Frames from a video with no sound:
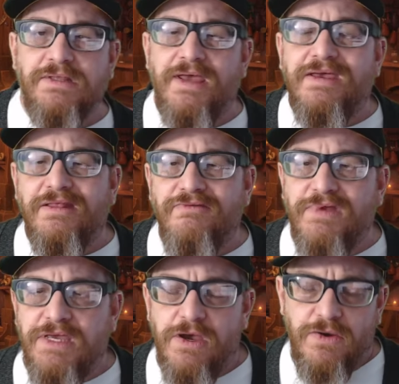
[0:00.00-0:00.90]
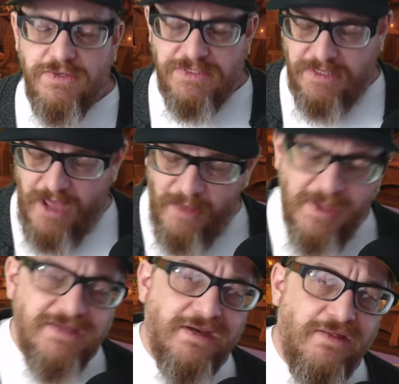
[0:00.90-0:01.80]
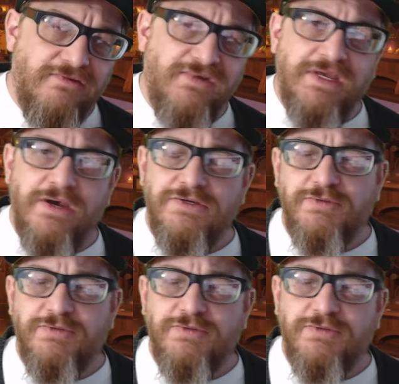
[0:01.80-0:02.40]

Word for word: and liking the videos and commenting on the video,